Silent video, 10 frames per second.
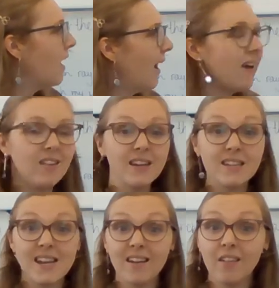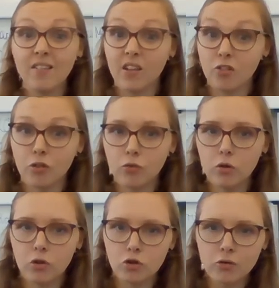as it dances through
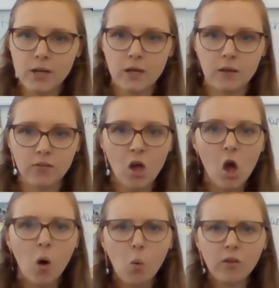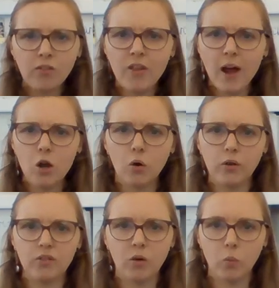the trees. What's that
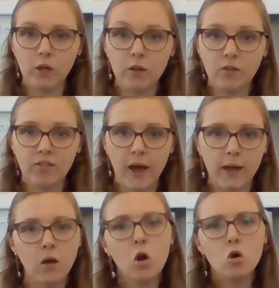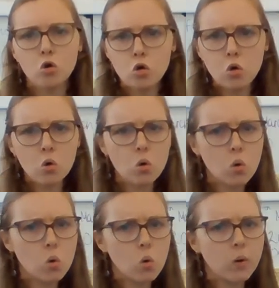noise that we could say?
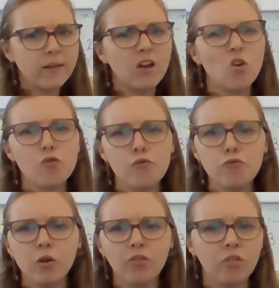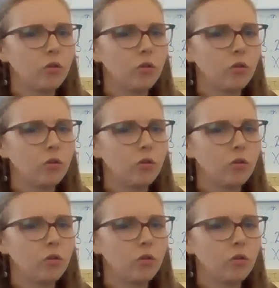So a rustle